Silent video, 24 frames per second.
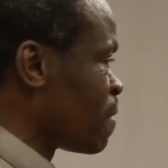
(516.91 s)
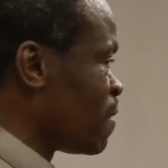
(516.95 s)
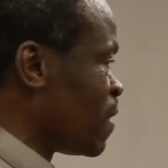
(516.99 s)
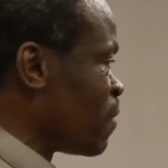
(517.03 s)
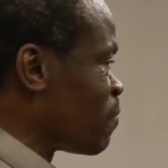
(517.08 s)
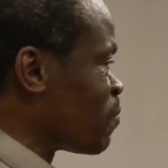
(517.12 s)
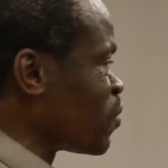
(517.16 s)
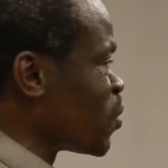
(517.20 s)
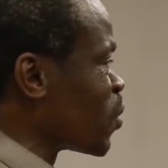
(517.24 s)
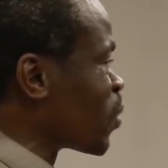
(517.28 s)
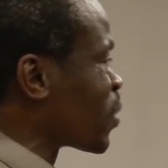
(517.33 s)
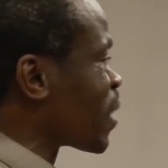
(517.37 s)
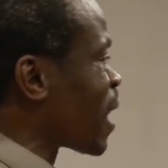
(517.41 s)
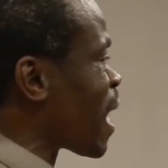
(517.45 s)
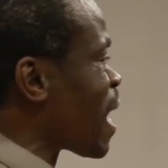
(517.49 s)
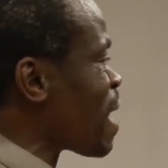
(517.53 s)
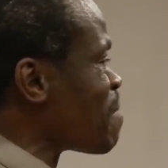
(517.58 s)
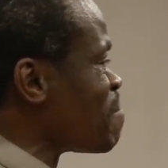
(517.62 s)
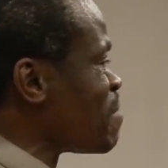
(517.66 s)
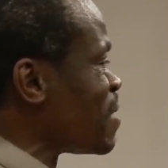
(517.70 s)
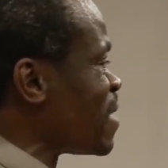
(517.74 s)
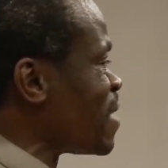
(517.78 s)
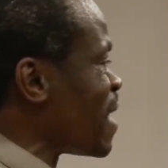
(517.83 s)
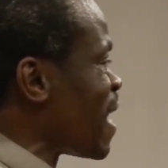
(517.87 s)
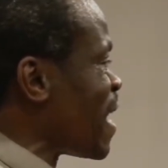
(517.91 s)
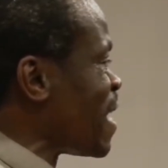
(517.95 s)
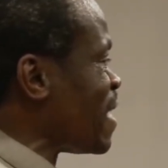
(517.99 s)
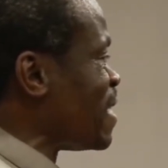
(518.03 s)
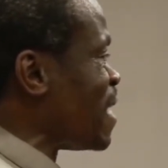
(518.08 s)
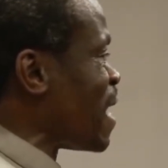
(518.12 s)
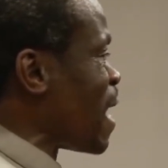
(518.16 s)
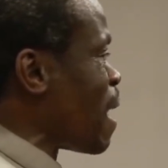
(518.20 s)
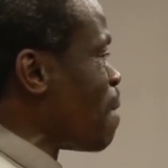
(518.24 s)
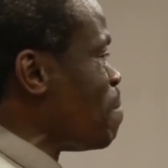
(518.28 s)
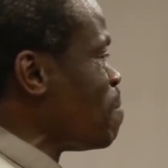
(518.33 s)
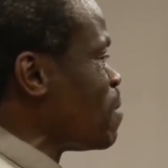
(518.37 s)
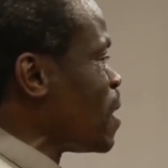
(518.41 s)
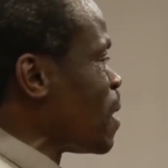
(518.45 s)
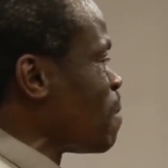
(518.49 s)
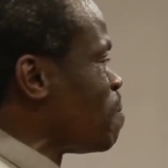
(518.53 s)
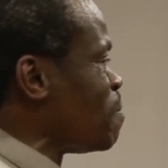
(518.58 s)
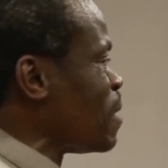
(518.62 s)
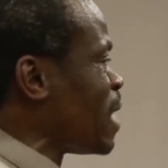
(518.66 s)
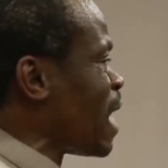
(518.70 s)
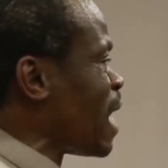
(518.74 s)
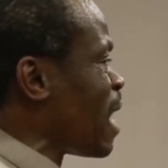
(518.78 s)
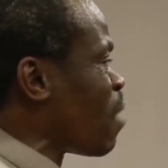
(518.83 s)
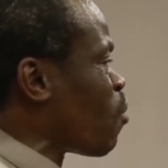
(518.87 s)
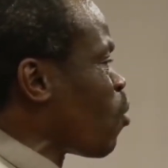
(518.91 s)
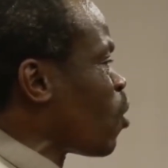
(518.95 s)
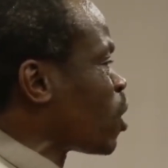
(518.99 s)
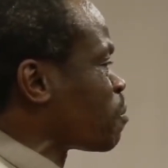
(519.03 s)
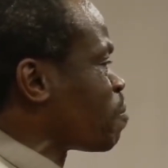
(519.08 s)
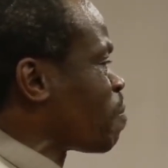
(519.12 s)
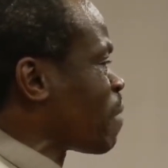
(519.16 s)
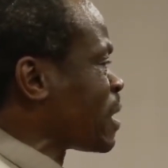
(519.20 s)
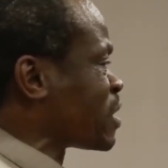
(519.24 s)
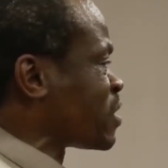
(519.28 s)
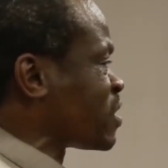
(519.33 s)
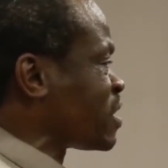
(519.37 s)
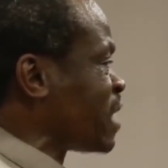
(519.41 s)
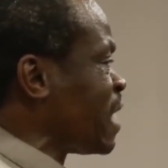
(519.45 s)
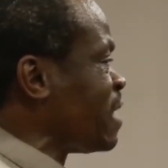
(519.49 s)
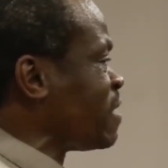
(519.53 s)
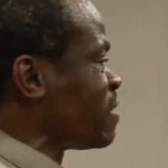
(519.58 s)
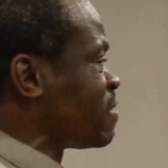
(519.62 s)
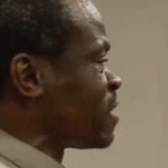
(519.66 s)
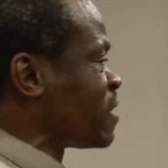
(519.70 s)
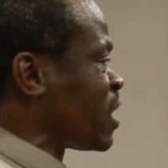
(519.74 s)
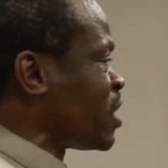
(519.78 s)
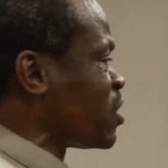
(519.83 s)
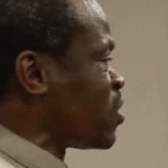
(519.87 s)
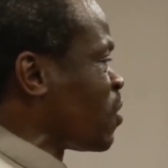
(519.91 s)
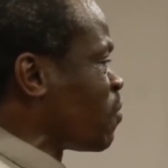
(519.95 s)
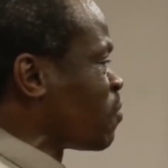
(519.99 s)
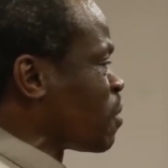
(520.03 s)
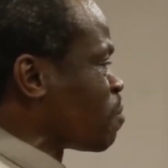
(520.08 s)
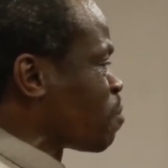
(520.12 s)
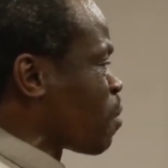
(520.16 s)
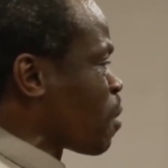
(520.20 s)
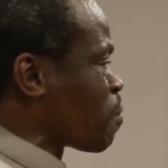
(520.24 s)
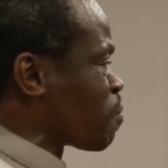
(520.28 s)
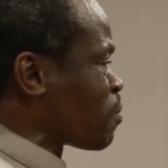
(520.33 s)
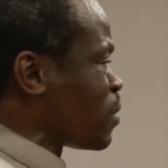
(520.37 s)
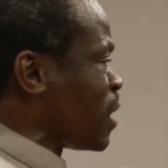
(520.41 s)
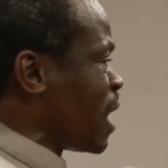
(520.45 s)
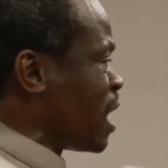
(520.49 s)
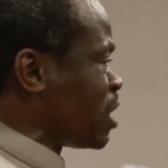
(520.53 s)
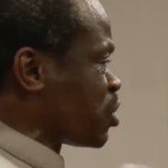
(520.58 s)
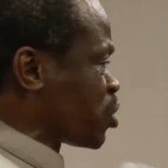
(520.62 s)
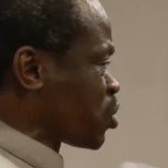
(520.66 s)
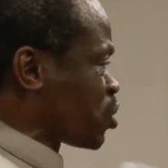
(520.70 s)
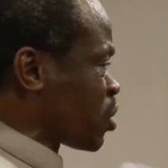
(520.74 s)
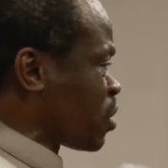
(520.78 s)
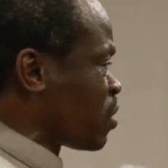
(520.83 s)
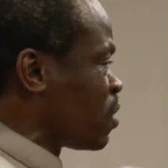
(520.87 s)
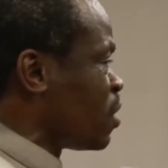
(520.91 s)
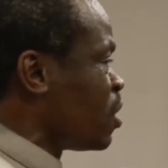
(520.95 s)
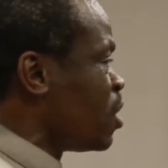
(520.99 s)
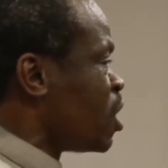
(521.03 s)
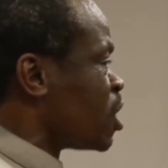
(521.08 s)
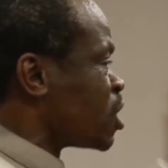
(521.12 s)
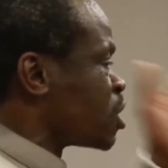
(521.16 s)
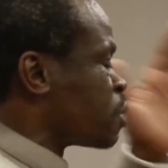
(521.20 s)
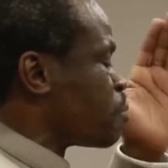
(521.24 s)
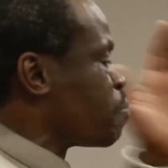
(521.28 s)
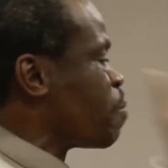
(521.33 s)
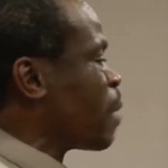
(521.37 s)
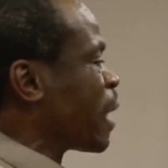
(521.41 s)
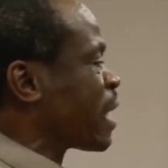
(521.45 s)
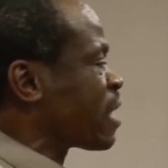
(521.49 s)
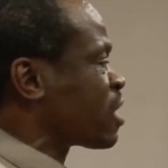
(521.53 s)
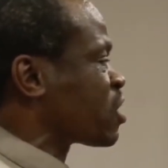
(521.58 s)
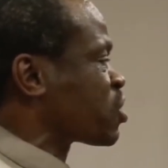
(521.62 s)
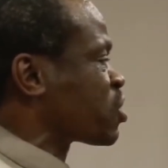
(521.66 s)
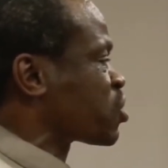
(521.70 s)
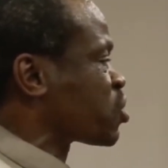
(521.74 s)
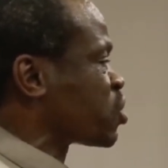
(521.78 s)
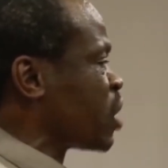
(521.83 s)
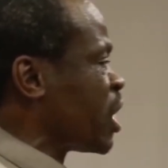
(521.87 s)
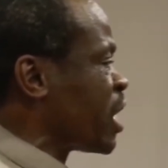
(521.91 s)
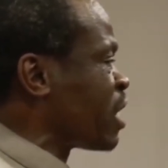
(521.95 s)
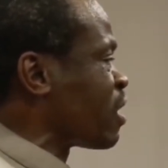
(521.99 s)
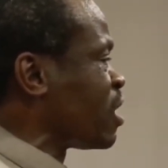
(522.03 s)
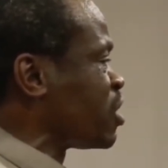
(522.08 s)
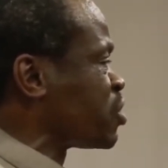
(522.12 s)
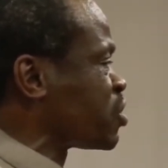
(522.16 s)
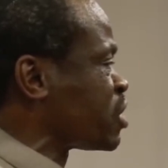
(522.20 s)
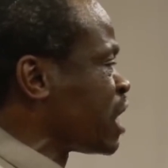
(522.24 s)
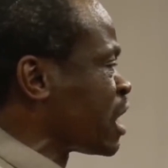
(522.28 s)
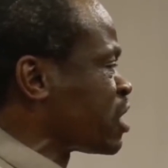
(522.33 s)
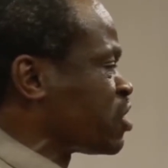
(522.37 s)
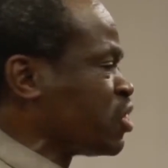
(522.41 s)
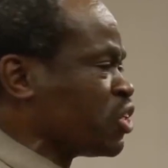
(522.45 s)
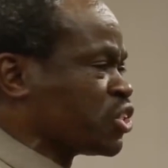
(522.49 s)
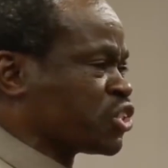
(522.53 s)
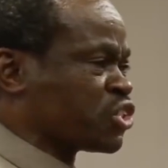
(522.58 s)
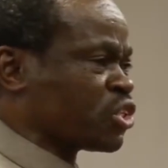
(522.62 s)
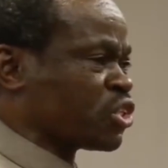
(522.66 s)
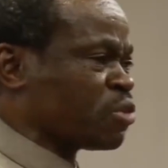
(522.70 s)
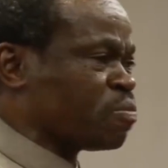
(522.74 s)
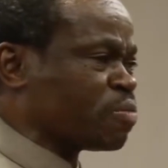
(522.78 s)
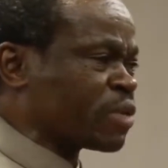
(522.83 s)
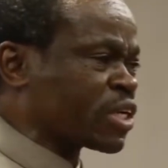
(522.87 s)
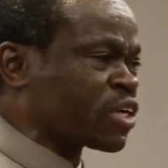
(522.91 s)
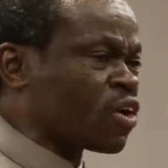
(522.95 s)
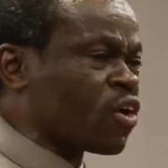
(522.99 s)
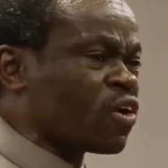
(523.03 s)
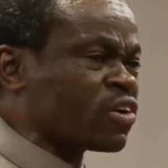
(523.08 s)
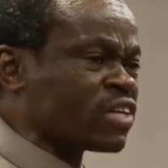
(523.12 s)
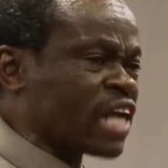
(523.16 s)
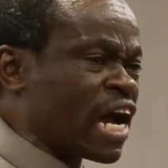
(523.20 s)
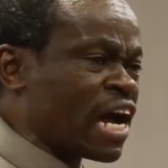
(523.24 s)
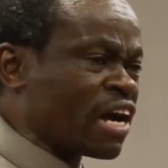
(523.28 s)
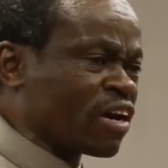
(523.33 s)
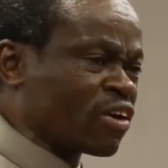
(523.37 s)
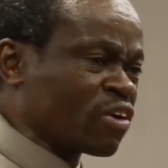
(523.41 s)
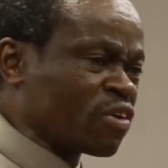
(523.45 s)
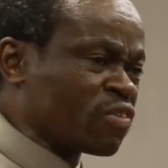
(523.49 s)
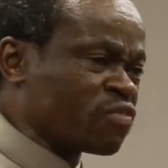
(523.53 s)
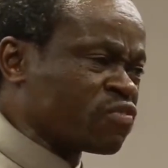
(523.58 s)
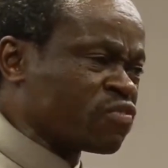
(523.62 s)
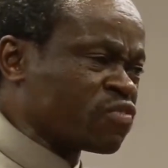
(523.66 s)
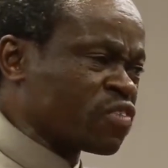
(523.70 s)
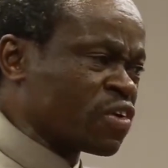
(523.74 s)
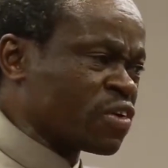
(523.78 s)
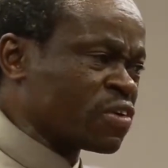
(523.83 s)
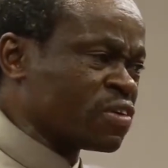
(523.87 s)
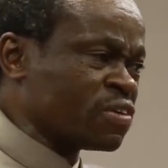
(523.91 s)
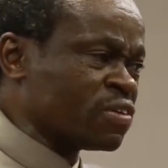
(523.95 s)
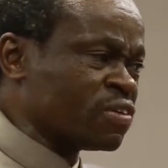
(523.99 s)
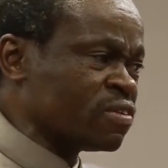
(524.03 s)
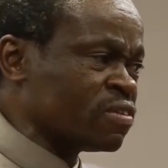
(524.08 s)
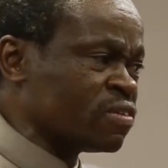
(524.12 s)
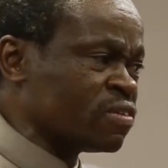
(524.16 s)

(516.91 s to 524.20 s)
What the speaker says: If you come here in Namibia, what percentage of the population speaks English that you should be called Anglophone?